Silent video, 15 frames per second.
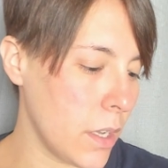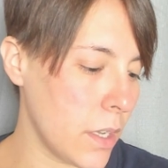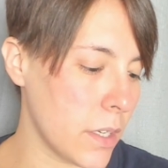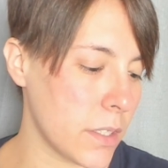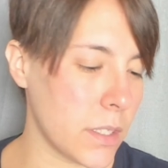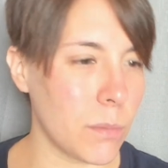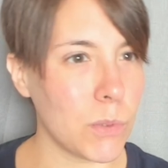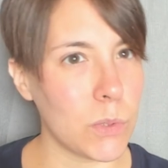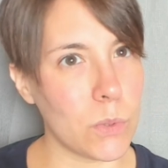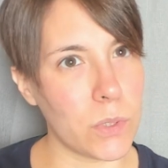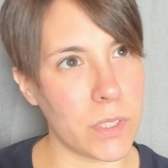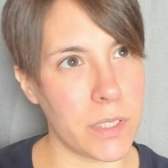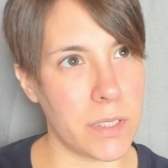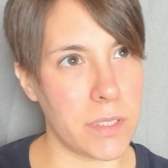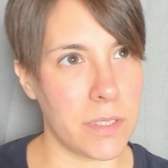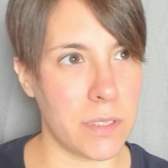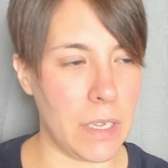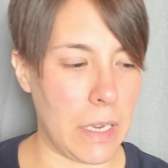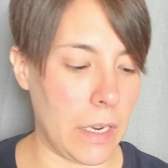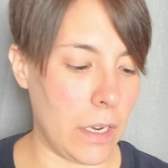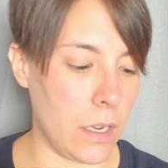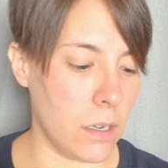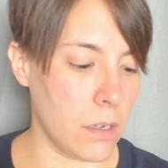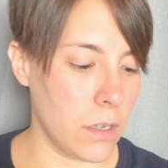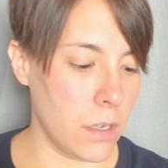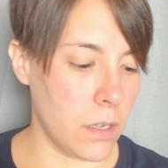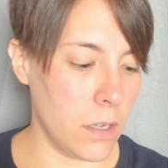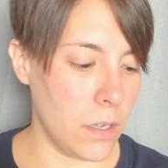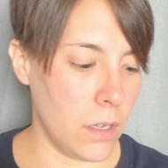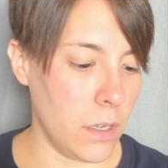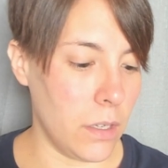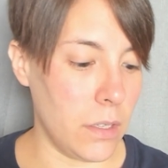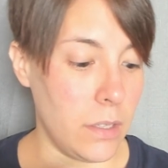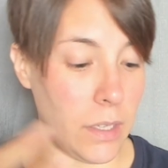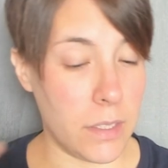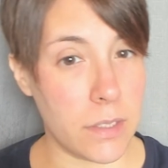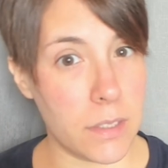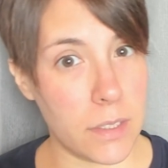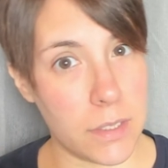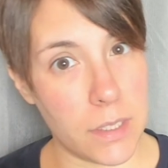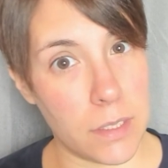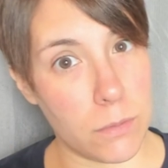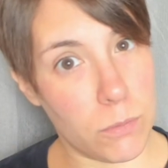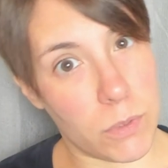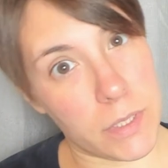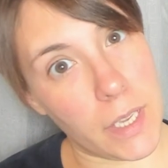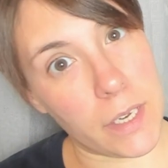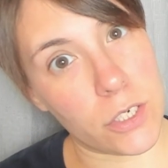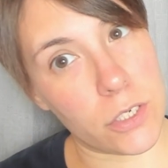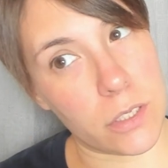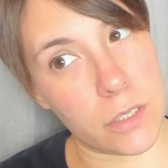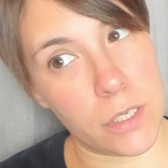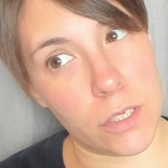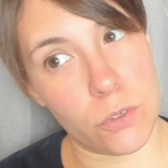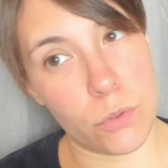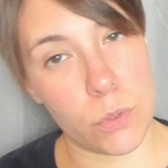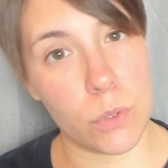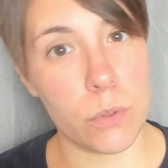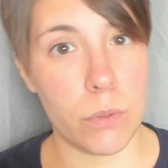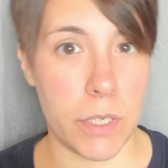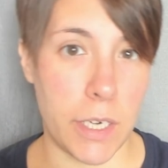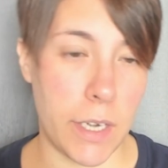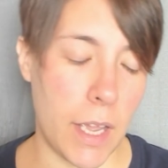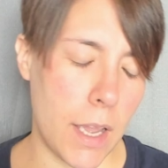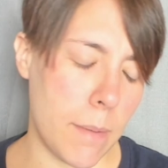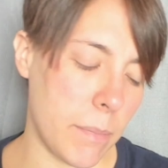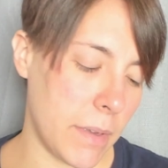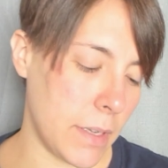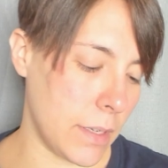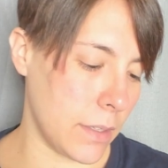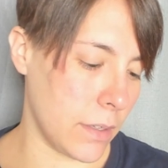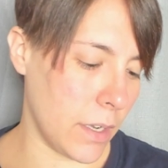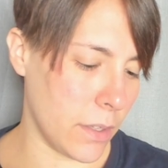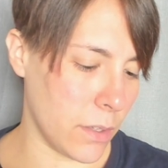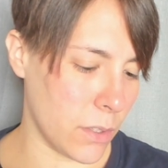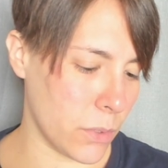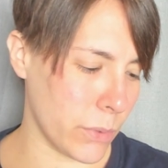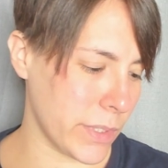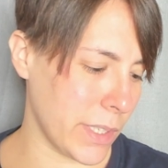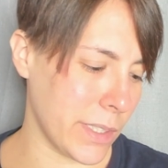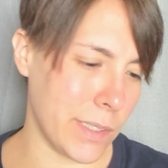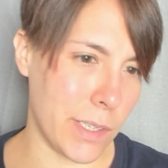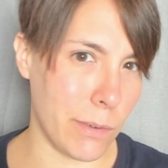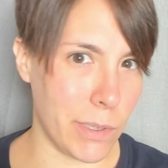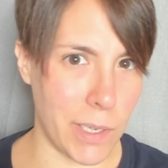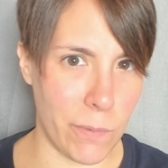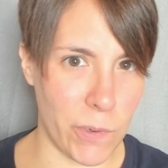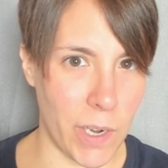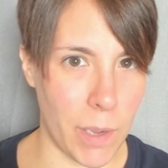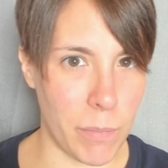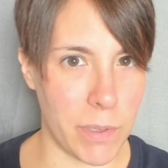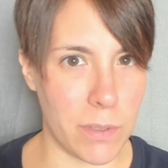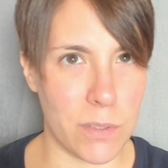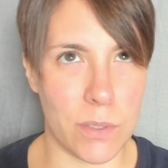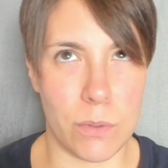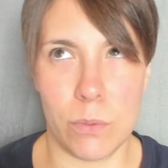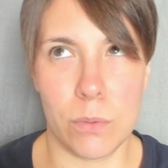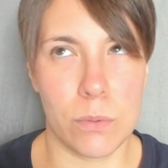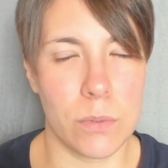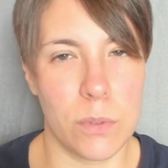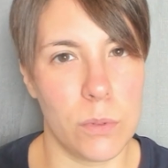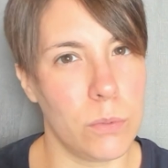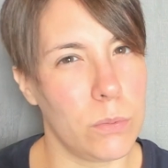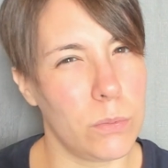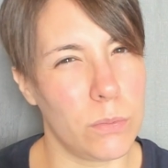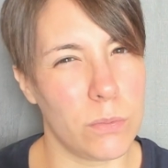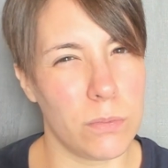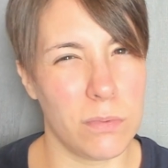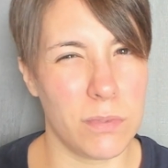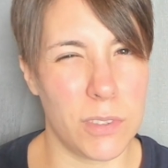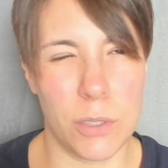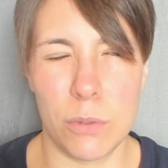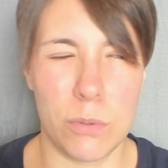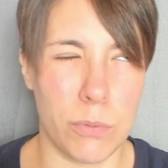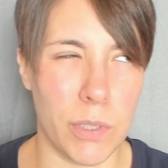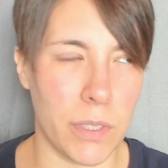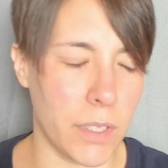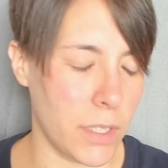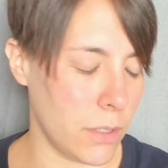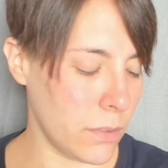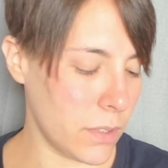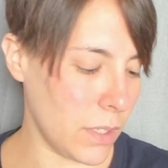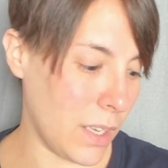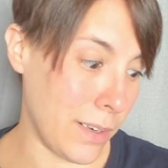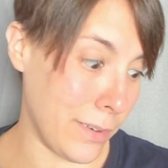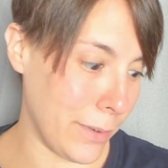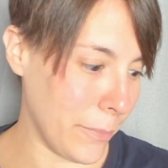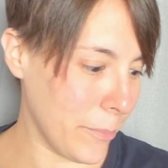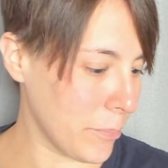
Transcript: Some sources say, yes, this was actually true and it happened, and others was like, no, it never happened. So who who really knows? I don't know.